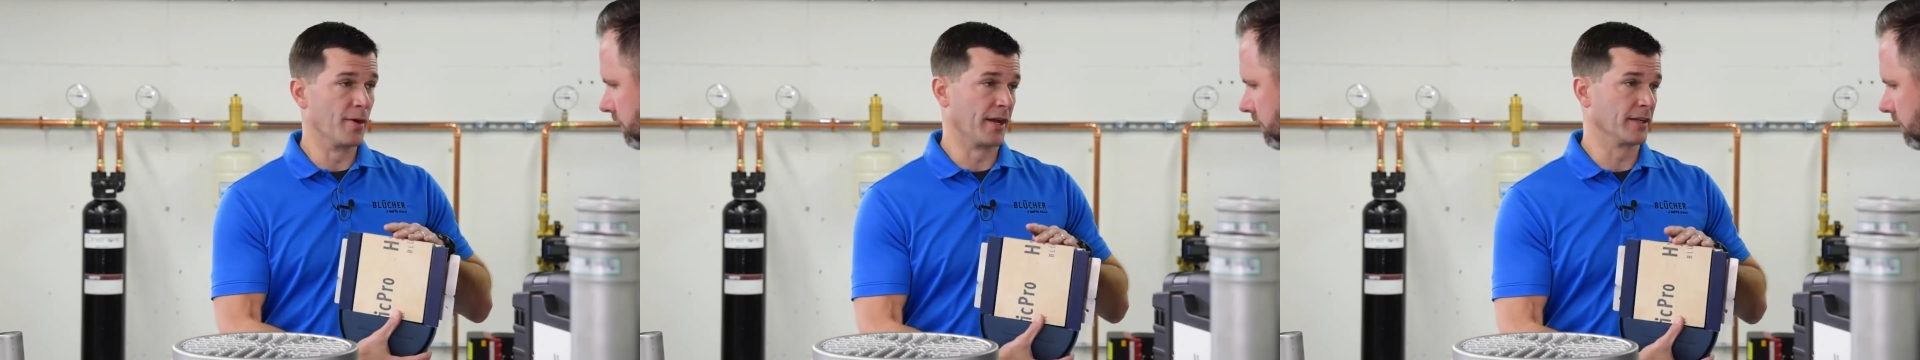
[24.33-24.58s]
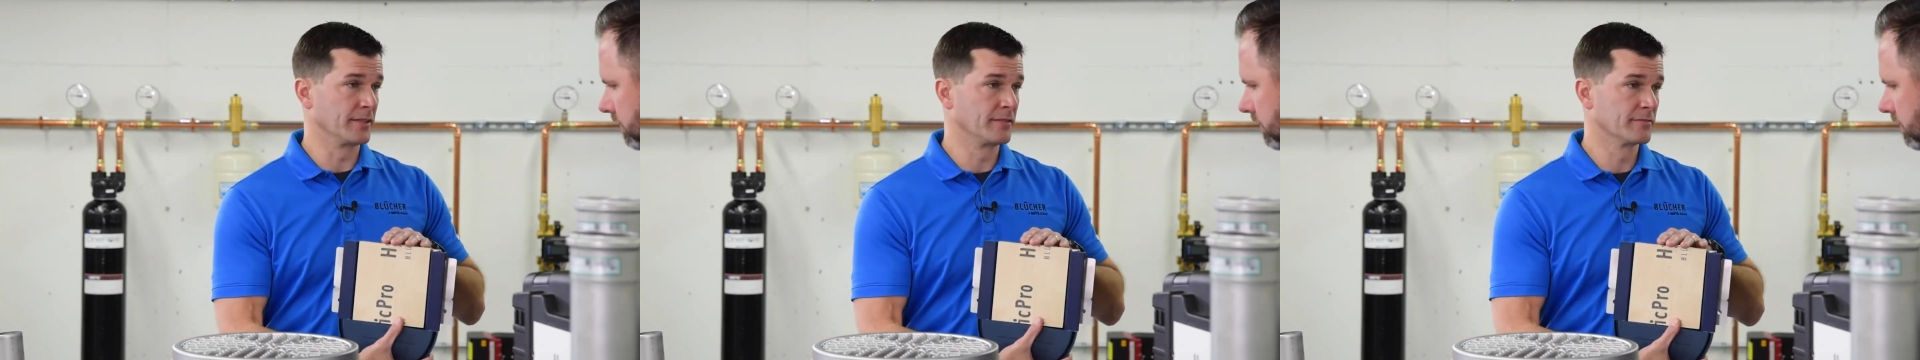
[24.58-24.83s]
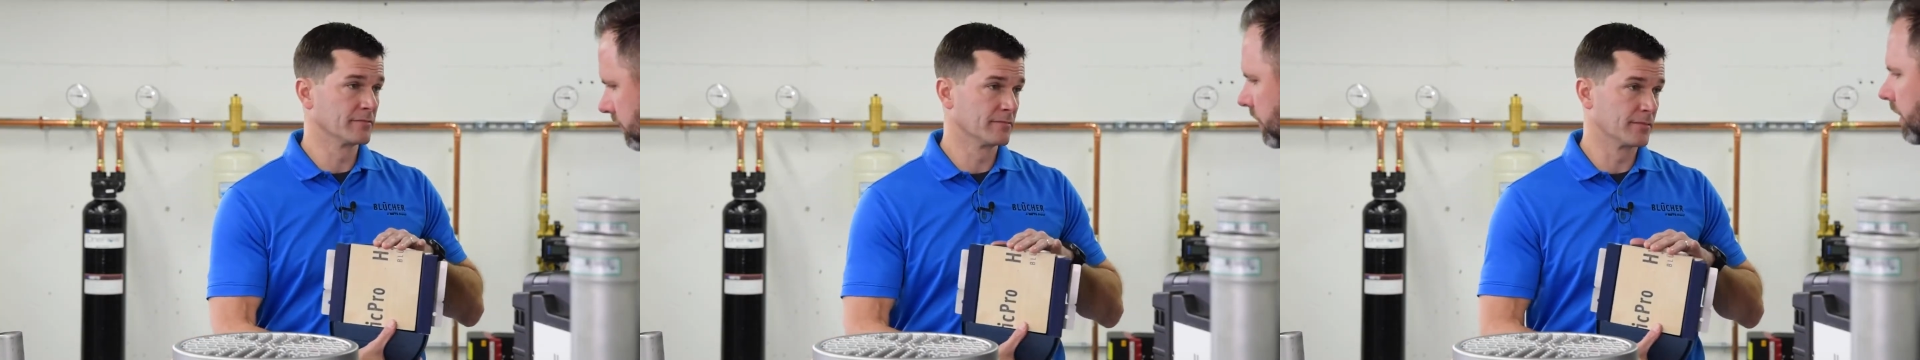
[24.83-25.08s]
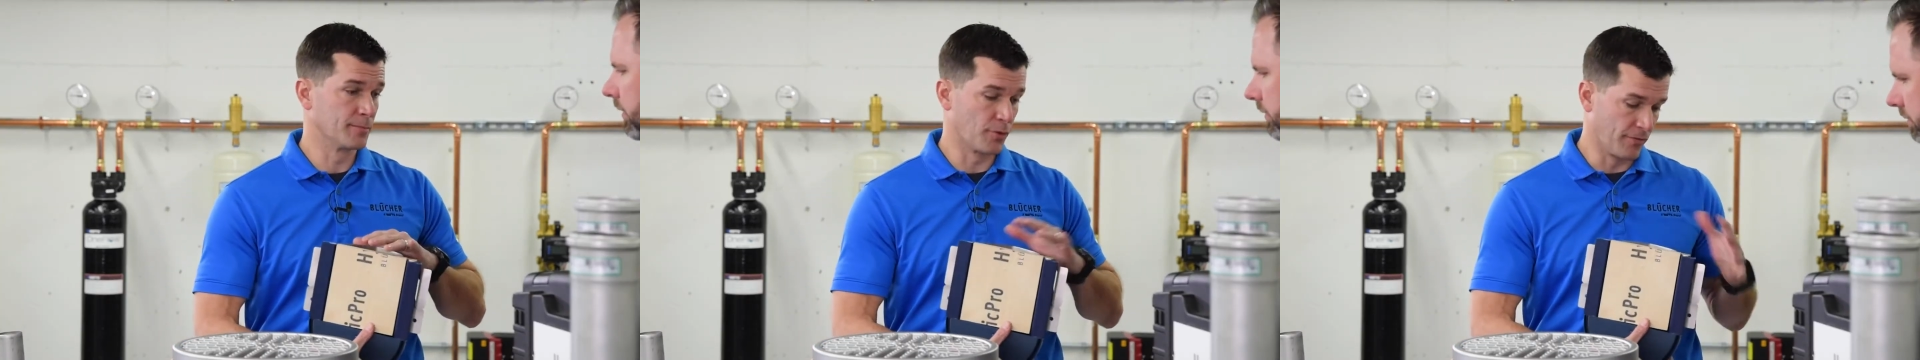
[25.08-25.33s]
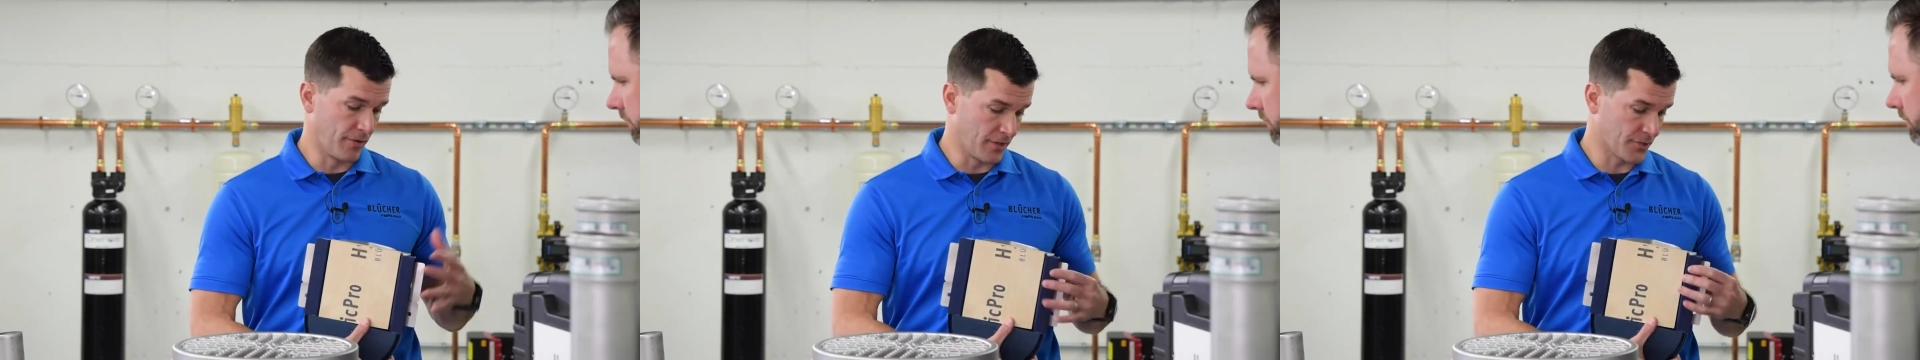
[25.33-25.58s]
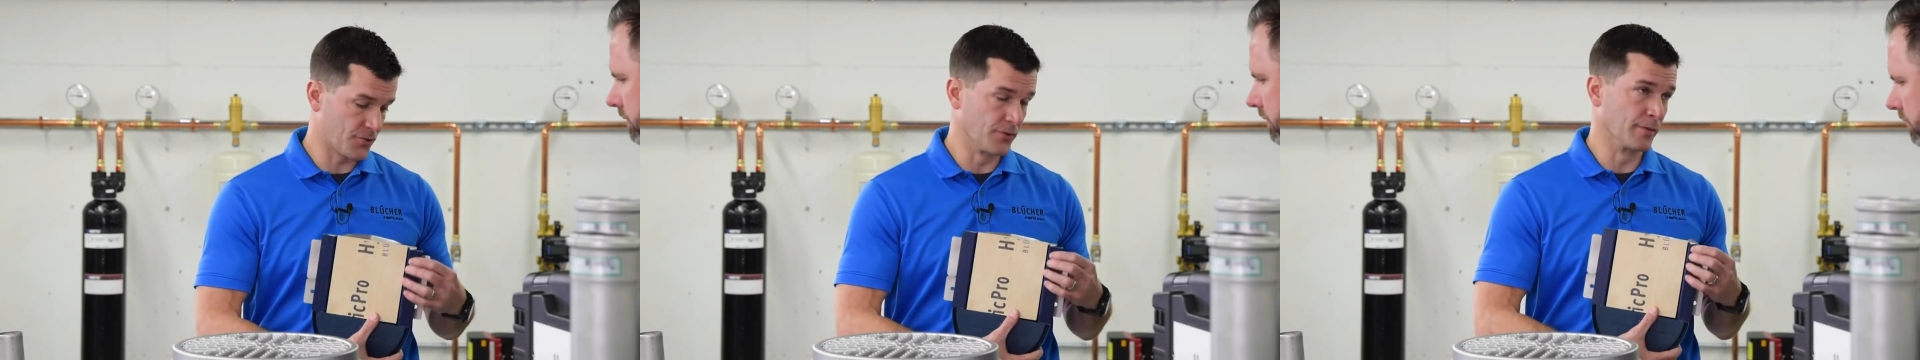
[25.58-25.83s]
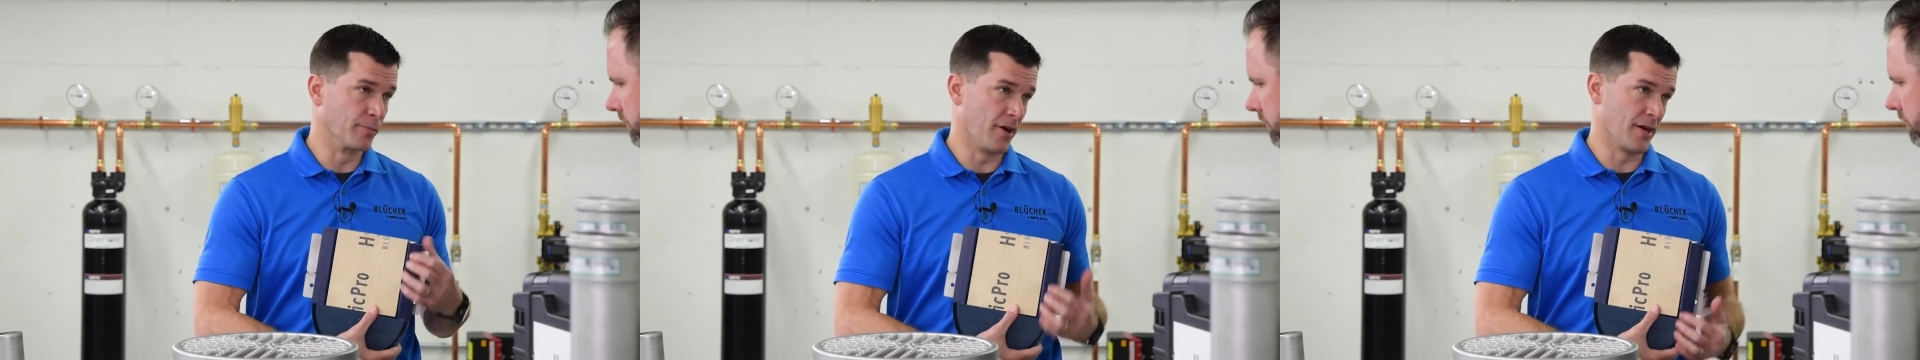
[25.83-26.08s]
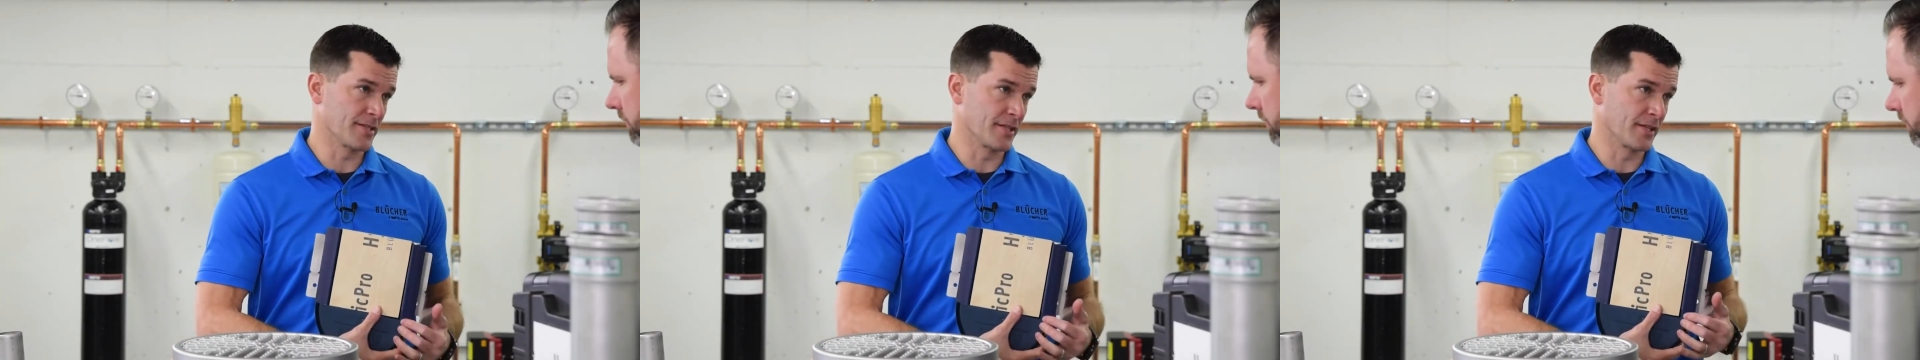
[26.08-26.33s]
paneling, profile extruded
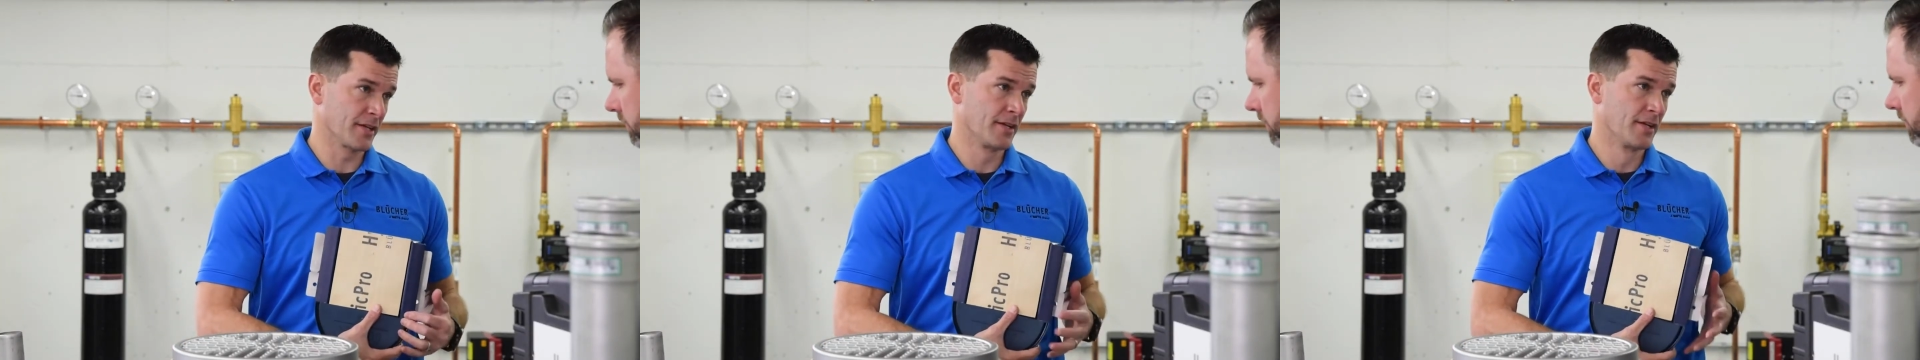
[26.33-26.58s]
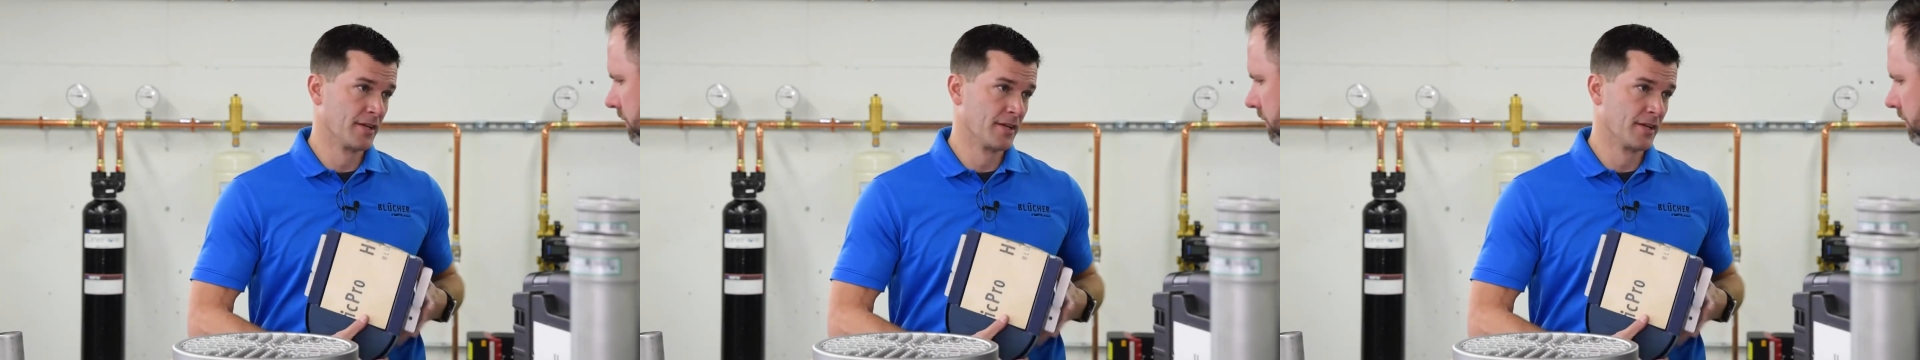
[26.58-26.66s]
plastic.